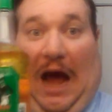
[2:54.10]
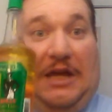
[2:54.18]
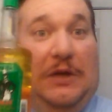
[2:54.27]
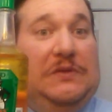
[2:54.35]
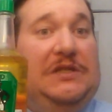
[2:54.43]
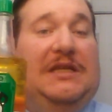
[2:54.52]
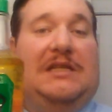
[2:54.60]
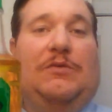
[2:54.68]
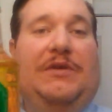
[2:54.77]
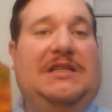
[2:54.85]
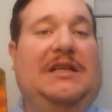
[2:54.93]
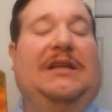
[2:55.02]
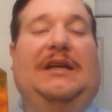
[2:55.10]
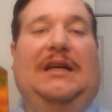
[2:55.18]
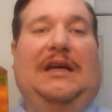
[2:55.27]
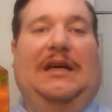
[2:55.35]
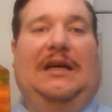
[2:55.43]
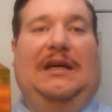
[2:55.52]
used this
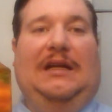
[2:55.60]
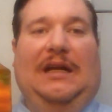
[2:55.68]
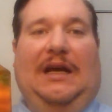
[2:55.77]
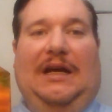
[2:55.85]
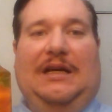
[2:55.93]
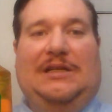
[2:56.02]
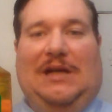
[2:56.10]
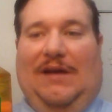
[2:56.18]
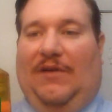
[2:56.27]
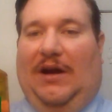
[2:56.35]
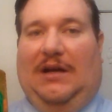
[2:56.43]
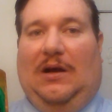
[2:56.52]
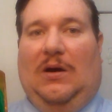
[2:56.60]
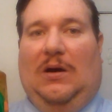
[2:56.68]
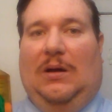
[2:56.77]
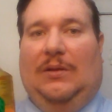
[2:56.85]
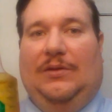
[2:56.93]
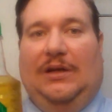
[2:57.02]
recently in a shave I
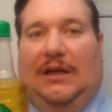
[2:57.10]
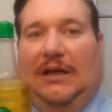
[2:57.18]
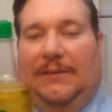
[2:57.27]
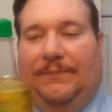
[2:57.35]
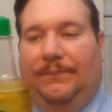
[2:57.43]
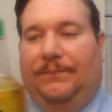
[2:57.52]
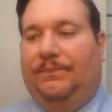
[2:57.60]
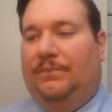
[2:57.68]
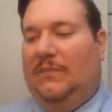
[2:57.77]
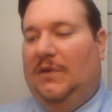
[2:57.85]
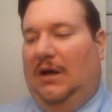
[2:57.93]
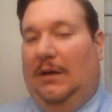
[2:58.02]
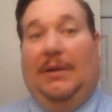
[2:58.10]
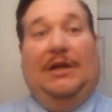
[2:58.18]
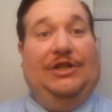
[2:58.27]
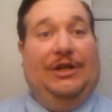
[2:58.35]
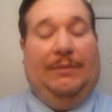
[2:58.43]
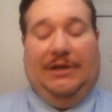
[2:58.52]
called a
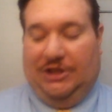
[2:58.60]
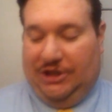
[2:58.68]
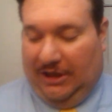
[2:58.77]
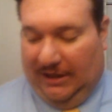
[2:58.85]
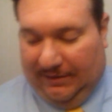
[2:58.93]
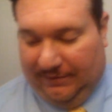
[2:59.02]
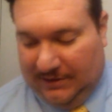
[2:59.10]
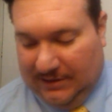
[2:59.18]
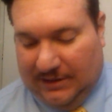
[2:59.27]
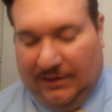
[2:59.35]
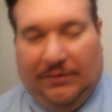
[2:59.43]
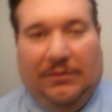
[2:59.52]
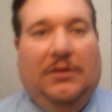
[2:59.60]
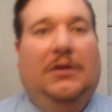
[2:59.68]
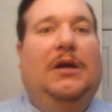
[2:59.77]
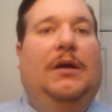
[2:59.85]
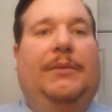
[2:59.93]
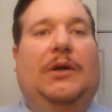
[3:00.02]
gentleman's shave, and so
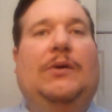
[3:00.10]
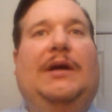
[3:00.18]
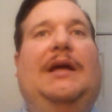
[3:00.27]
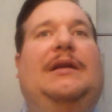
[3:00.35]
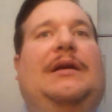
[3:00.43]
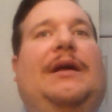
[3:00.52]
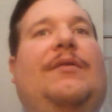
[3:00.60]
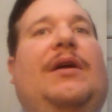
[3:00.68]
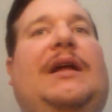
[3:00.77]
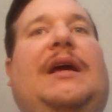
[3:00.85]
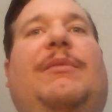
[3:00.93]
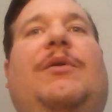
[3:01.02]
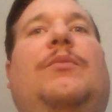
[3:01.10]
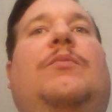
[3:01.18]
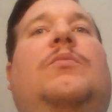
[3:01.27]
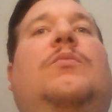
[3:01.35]
we'll go ahead and get ready. I've been